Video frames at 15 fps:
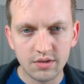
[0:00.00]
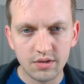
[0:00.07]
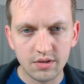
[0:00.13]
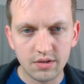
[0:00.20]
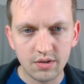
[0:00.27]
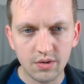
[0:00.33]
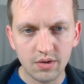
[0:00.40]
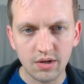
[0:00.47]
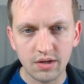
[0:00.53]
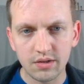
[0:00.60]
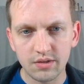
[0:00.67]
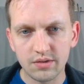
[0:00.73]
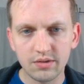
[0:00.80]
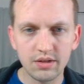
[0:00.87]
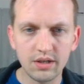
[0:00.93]
Okay,
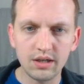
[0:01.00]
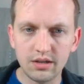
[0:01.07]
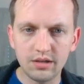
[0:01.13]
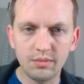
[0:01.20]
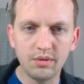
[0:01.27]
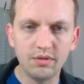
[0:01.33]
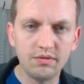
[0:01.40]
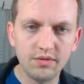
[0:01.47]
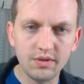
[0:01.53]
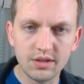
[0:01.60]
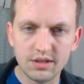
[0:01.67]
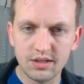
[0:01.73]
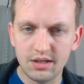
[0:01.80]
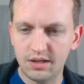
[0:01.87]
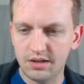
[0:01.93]
yeah, let me
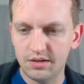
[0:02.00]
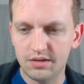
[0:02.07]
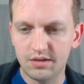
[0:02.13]
fix that.